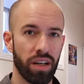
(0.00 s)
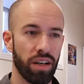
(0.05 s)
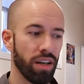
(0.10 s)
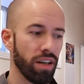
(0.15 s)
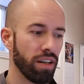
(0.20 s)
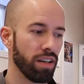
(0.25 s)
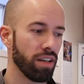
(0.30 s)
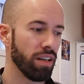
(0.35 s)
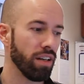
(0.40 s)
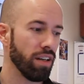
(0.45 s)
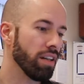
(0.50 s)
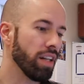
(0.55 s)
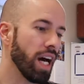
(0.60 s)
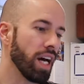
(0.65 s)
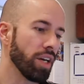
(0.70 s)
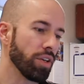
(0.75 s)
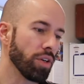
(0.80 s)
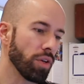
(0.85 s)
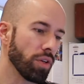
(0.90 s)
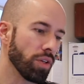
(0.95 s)
card
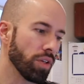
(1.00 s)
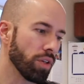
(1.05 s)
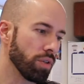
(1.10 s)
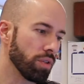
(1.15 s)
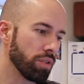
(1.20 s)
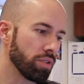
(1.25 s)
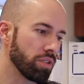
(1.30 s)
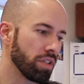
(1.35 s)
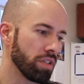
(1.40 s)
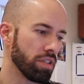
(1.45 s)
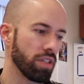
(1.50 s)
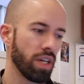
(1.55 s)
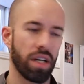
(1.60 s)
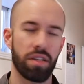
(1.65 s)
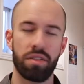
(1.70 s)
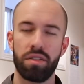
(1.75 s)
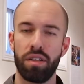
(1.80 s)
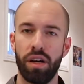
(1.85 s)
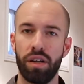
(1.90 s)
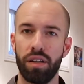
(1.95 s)
that you use to
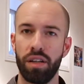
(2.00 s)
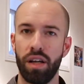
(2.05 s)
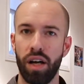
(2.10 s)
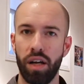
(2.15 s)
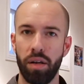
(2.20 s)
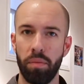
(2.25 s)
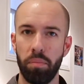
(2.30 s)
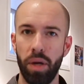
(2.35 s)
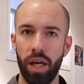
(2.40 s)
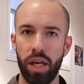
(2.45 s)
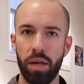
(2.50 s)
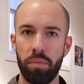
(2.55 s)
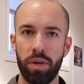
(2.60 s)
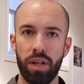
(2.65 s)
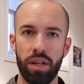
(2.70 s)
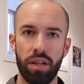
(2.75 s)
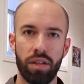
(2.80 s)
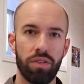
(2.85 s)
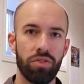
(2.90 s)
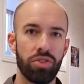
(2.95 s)
test online
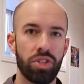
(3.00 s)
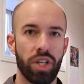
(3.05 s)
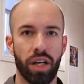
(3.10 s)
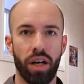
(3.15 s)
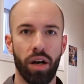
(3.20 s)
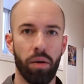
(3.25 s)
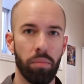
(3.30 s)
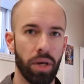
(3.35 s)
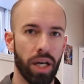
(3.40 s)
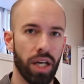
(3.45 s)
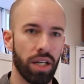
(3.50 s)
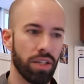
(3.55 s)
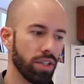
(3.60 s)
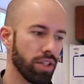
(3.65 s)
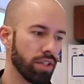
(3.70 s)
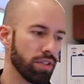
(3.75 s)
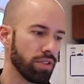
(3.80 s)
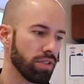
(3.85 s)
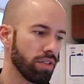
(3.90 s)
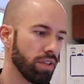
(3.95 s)
payment checkout
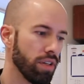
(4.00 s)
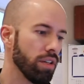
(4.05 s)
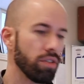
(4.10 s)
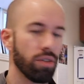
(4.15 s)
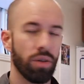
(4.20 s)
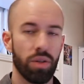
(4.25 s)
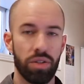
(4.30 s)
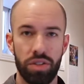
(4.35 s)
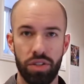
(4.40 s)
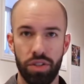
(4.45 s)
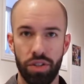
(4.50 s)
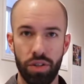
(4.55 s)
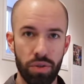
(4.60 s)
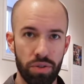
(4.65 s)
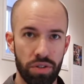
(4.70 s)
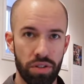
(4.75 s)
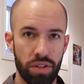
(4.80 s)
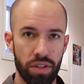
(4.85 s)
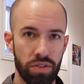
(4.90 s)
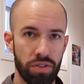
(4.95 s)
pages. So it's
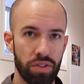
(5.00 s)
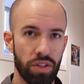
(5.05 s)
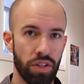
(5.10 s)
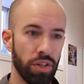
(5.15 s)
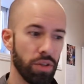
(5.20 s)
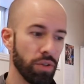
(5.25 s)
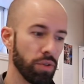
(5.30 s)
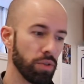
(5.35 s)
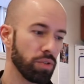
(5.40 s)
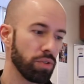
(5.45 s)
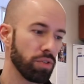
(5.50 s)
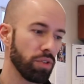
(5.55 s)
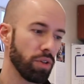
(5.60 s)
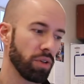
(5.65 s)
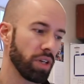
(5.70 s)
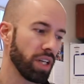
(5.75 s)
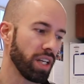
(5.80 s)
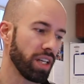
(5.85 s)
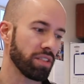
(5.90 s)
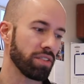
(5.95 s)
useless to use.
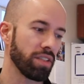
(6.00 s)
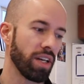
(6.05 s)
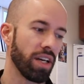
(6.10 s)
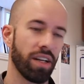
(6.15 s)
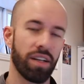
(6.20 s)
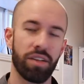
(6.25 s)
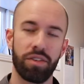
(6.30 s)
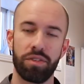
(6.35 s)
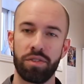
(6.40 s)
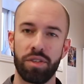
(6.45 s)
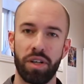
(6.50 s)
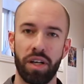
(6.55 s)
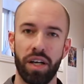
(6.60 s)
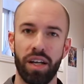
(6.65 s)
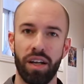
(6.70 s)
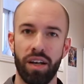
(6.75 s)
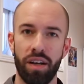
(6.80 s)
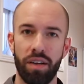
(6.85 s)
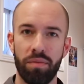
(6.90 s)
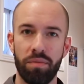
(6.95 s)
Don't get excited and try
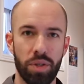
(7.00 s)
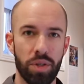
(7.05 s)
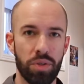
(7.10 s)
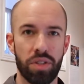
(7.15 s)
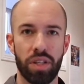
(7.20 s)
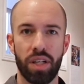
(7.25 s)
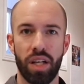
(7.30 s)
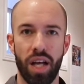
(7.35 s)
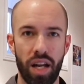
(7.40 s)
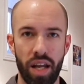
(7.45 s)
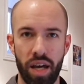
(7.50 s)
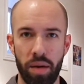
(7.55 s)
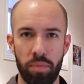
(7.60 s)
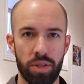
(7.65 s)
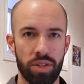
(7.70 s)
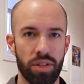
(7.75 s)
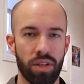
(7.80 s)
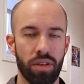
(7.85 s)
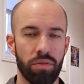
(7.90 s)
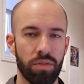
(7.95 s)
to use it on
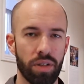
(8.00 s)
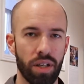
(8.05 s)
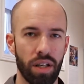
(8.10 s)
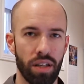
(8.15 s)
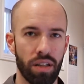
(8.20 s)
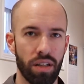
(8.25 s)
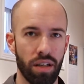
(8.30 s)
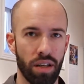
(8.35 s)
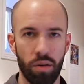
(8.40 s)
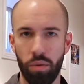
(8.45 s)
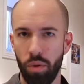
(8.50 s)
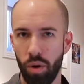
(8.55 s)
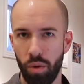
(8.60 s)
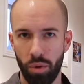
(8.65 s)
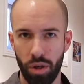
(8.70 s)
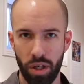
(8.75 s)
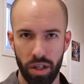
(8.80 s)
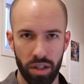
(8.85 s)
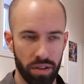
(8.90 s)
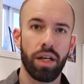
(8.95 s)
Amazon for anything. It won't
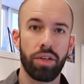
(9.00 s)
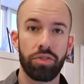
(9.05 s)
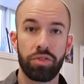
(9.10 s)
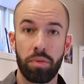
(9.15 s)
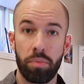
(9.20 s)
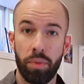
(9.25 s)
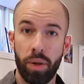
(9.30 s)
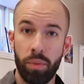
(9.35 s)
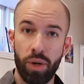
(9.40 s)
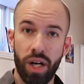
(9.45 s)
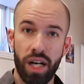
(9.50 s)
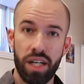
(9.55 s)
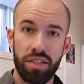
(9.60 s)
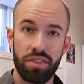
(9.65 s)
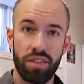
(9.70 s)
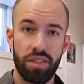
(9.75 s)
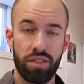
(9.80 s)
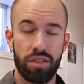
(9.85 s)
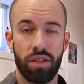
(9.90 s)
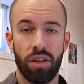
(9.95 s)
work. And to
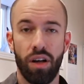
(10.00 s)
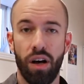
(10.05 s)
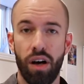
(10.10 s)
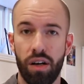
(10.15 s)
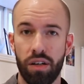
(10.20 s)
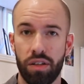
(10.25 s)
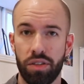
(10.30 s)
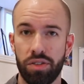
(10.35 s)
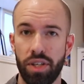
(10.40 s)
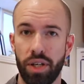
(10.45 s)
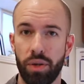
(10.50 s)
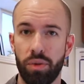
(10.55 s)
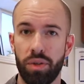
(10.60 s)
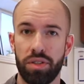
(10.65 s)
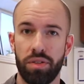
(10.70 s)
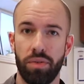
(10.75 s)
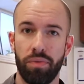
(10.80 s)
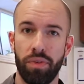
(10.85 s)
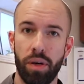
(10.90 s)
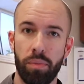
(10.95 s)
memorize this long
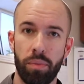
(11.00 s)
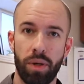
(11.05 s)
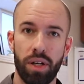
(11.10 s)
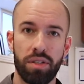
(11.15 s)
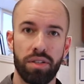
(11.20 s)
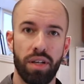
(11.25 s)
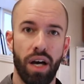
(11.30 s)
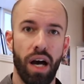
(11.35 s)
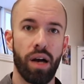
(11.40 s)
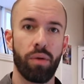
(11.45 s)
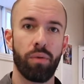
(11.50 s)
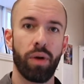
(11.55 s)
sequence of numbers, I